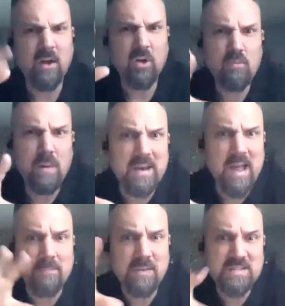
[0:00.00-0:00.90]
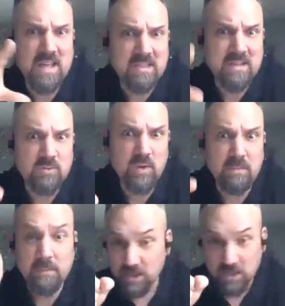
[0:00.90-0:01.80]
Now, you might not be saying these with
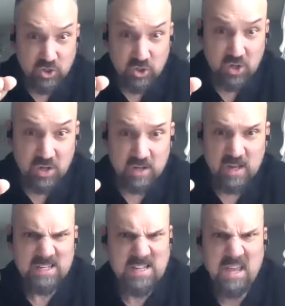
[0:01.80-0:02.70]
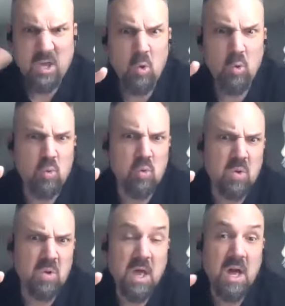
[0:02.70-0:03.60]
me, but you should. Say
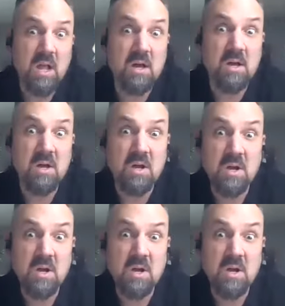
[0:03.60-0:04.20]
cool colors.